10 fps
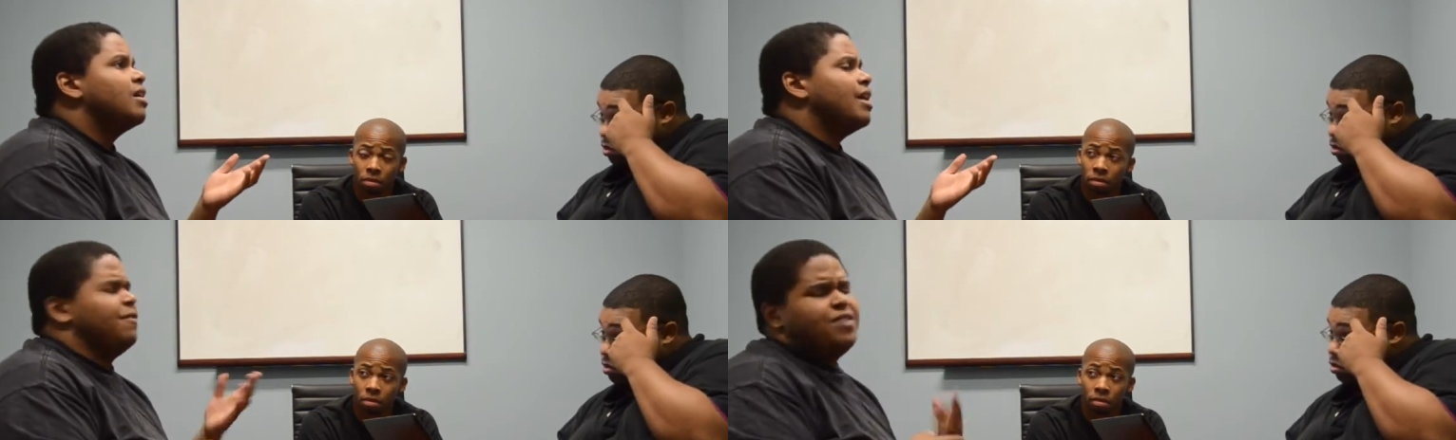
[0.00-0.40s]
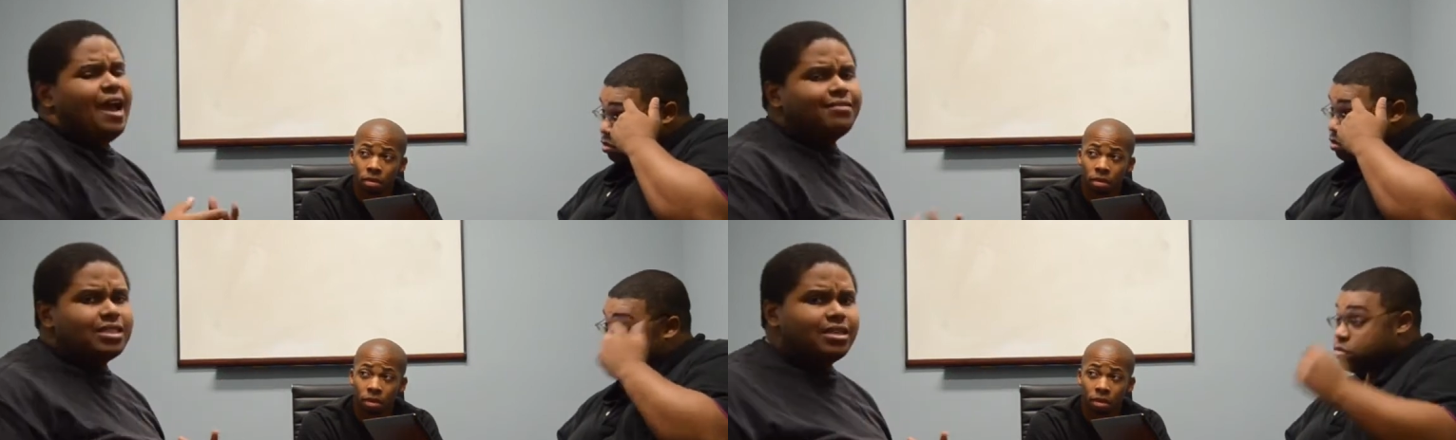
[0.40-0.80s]
Speaker 1: if you
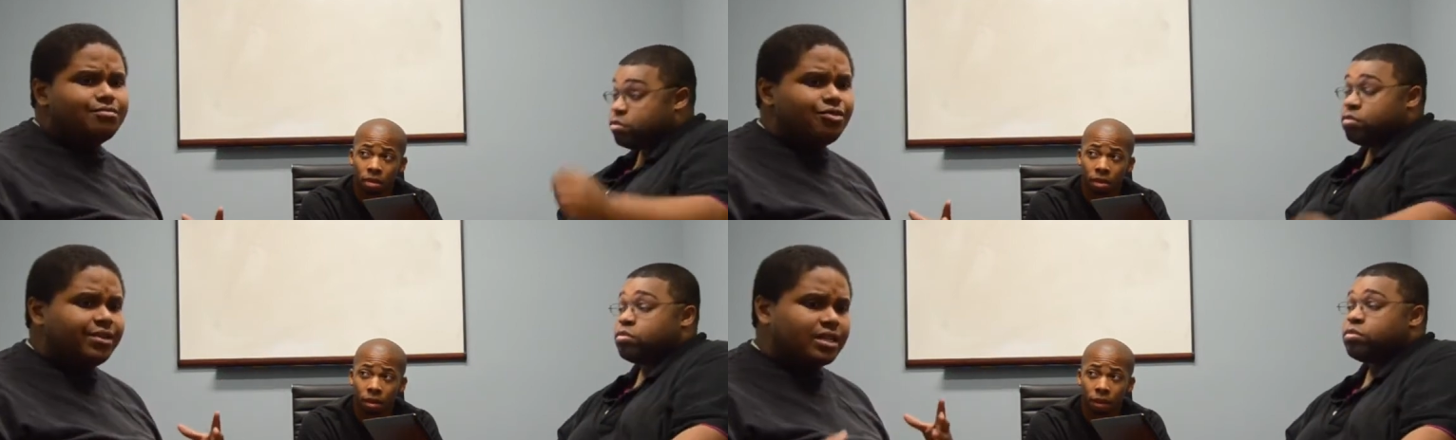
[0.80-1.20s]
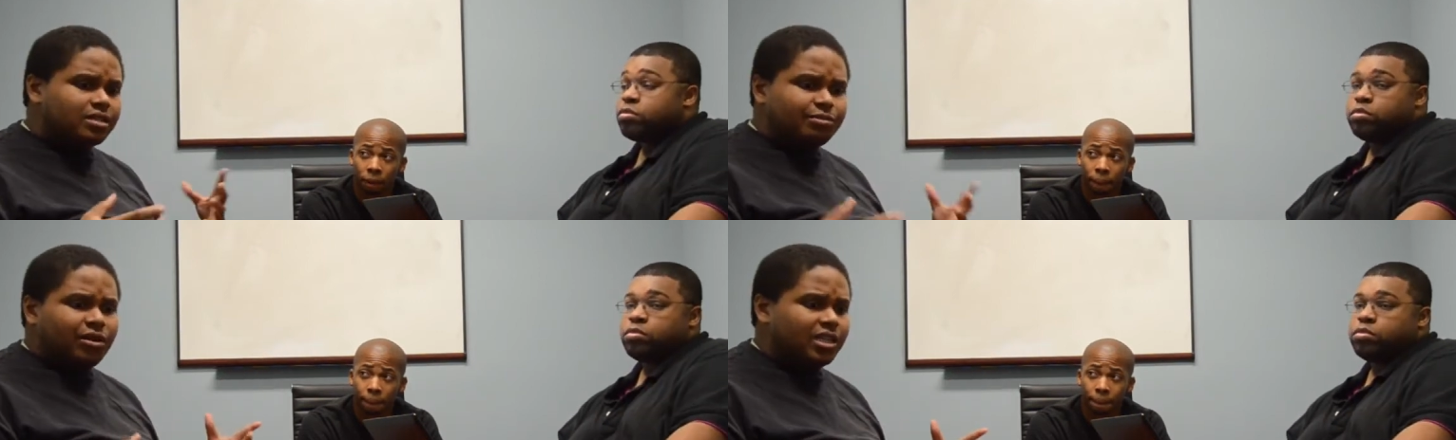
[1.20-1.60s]
haven't seen the movie, that's
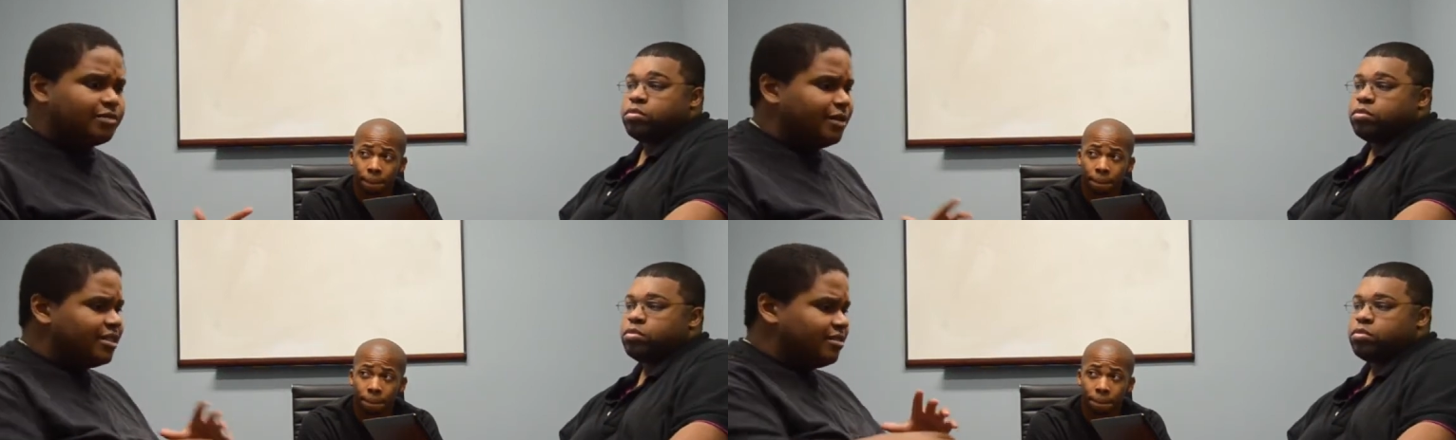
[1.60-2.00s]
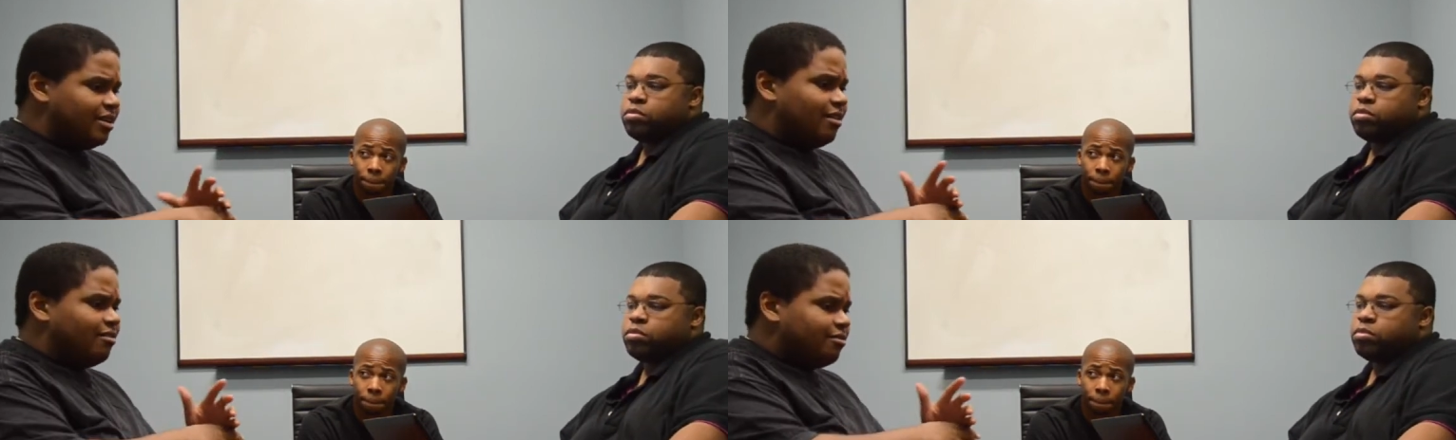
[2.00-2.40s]
spoilers. But you
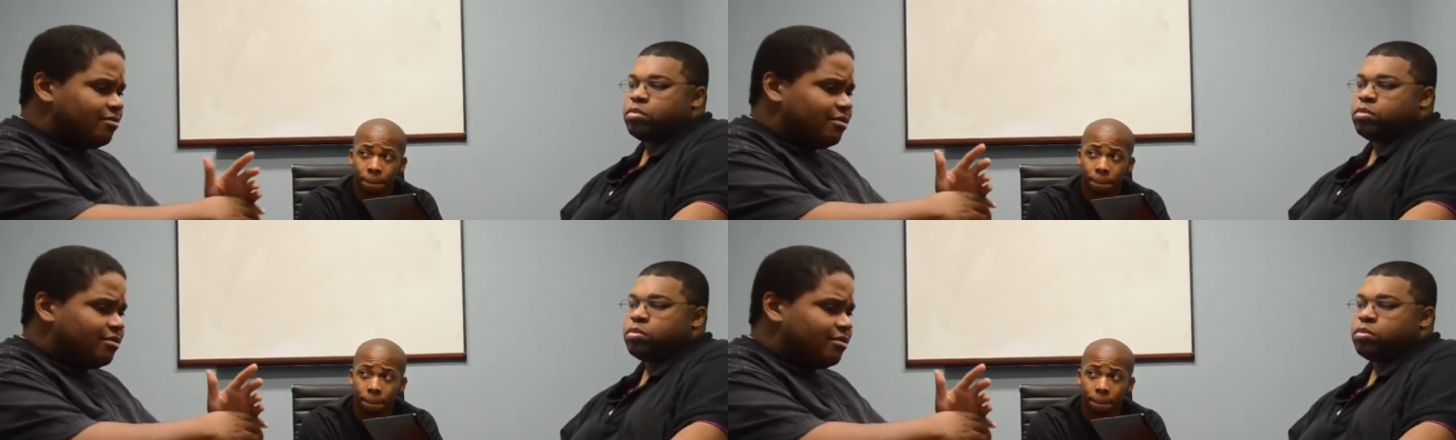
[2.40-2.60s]
know,